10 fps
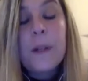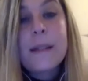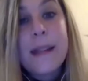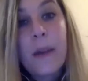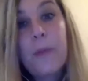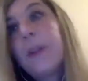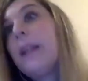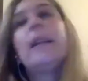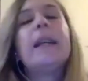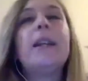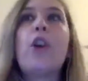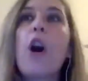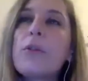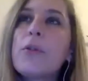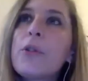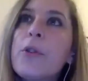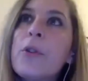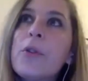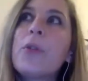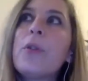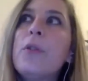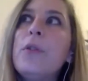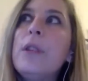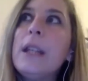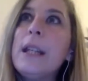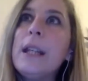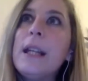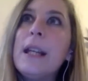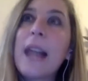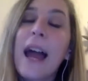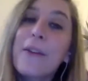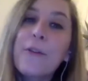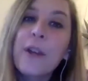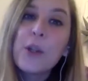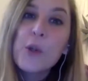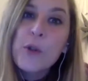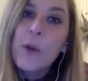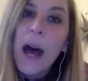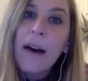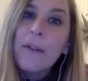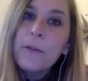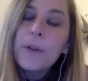It's definitely not the life I used to have.